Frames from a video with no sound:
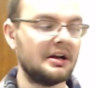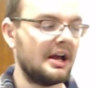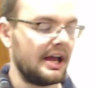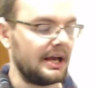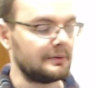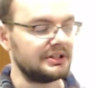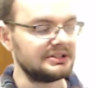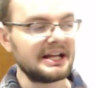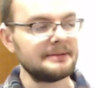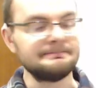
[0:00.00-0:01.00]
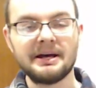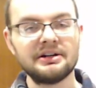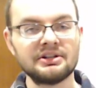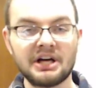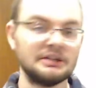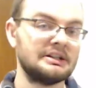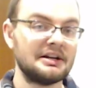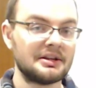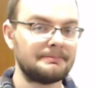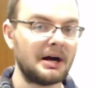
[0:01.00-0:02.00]
It was kind of better color out of the
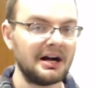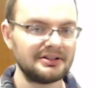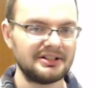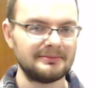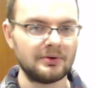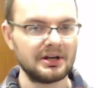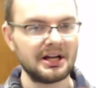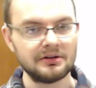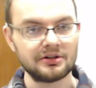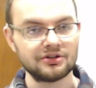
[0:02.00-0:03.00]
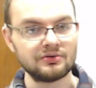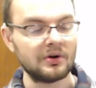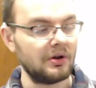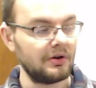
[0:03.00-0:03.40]
box and more color control.